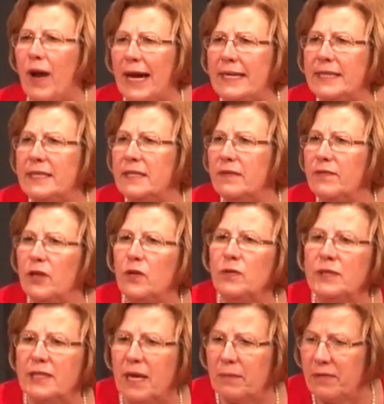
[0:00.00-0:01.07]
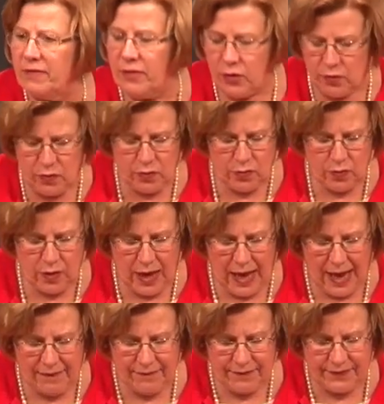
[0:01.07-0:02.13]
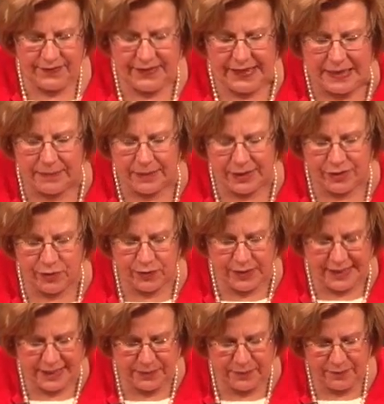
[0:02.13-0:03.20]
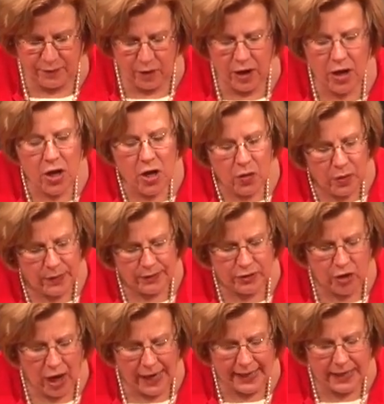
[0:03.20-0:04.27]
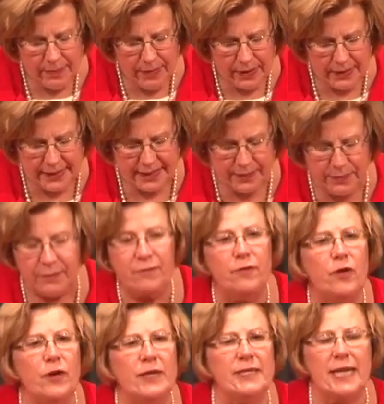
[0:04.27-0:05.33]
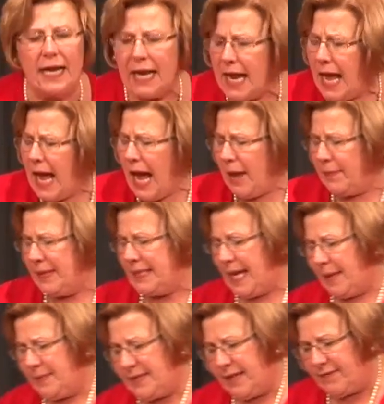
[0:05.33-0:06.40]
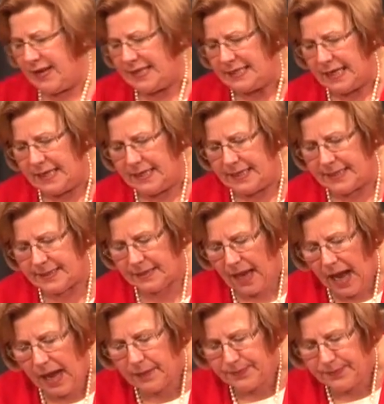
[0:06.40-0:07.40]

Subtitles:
rest of you, some of you who have seen me do this before. We were talking about this before and saying, how many times have I done this?